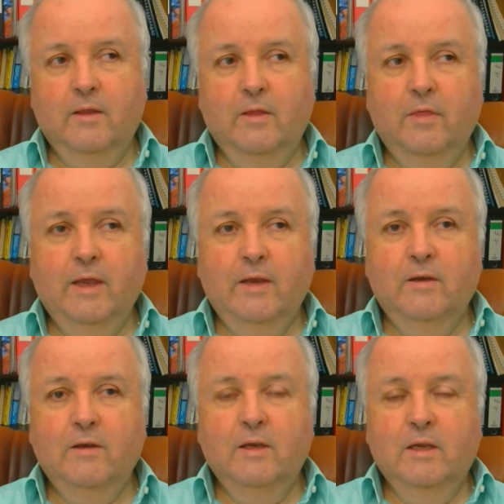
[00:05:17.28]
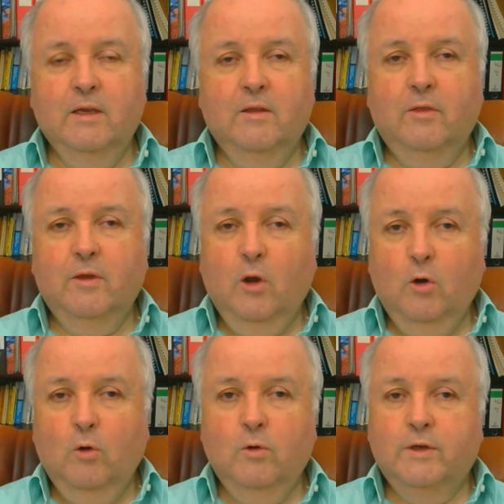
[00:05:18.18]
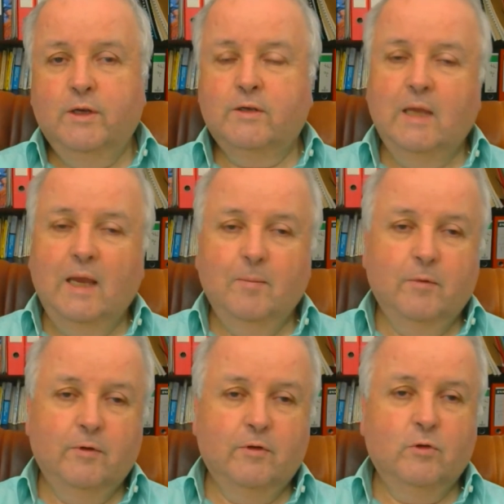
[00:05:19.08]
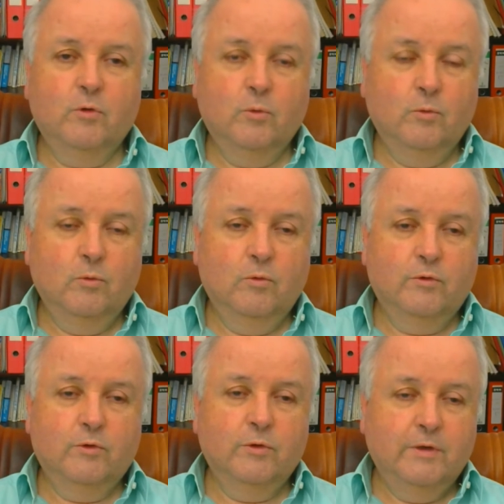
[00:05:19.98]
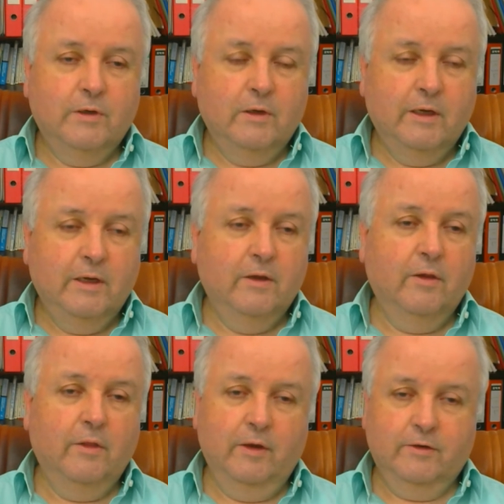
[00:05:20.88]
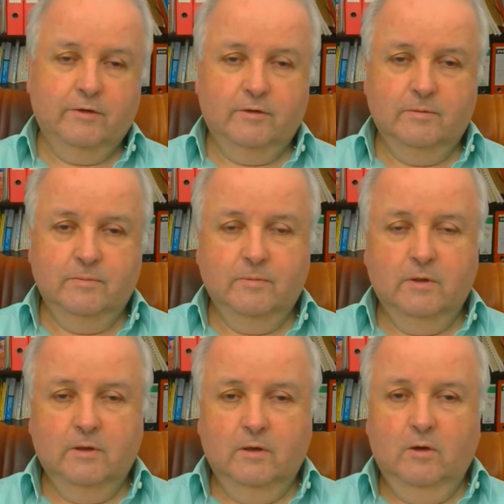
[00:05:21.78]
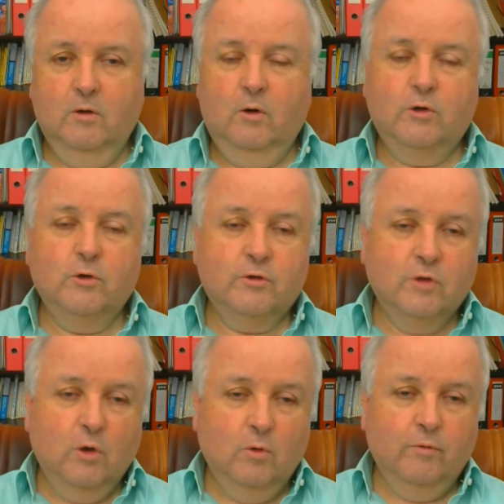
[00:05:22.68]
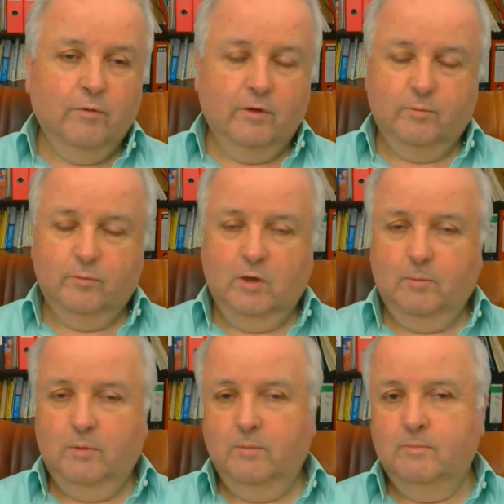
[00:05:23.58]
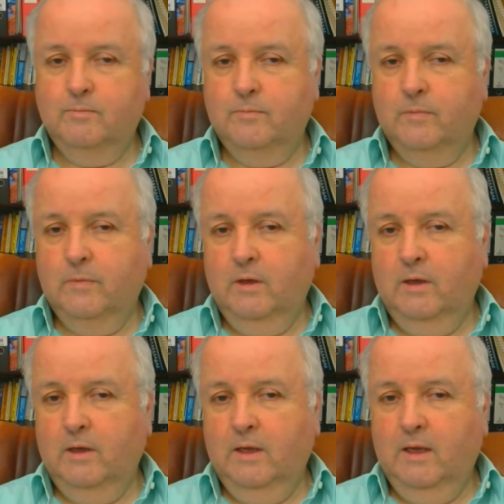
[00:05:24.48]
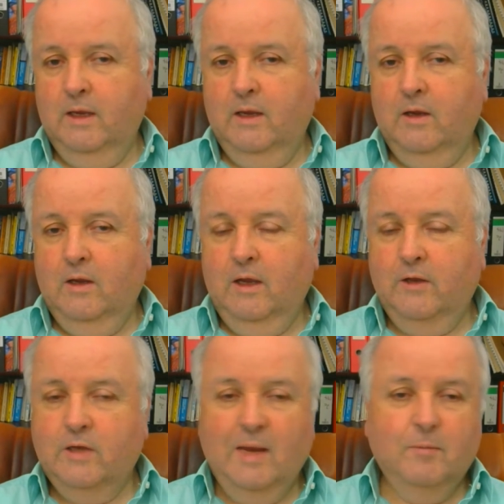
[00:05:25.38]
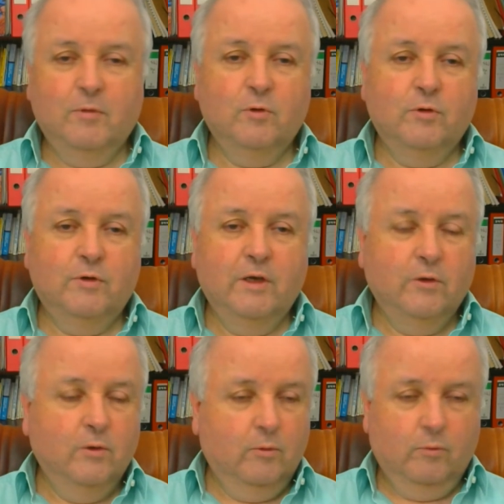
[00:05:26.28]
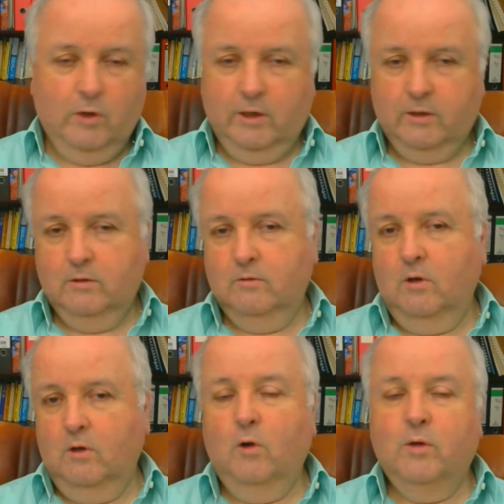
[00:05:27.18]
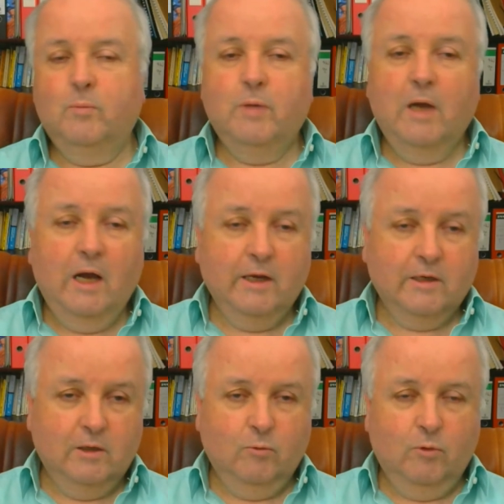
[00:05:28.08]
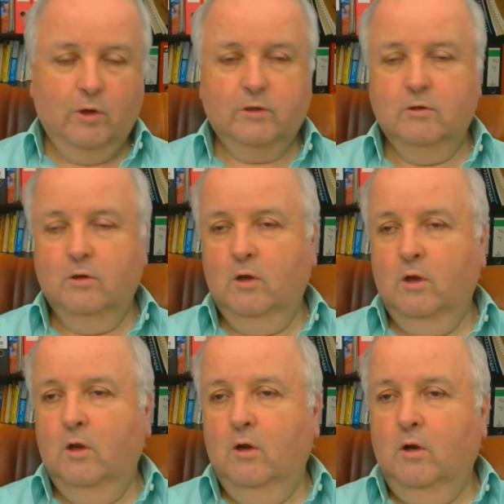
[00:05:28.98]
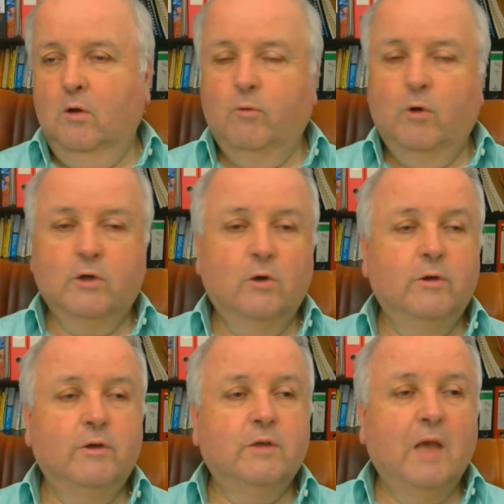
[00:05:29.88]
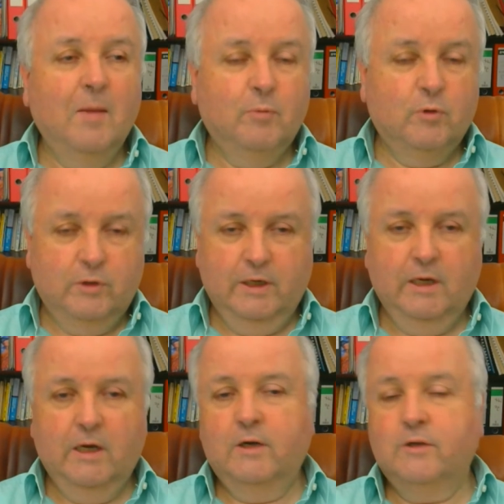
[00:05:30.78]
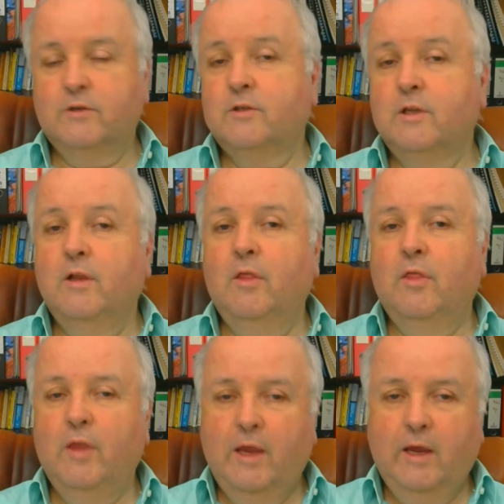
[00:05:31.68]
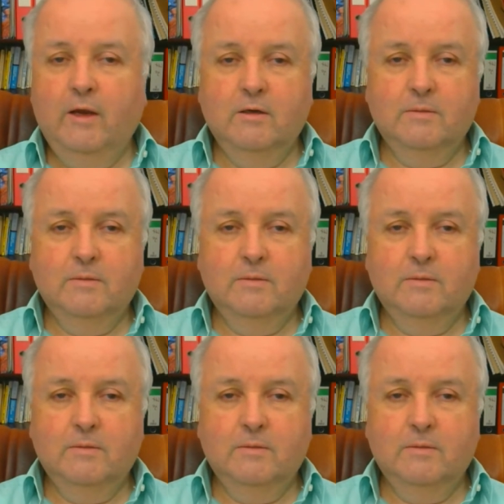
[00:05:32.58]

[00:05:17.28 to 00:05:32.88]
then the old attempts to heal this or to solve this problem, attempts who did not work or only partly worked or worked only temporarily, are still there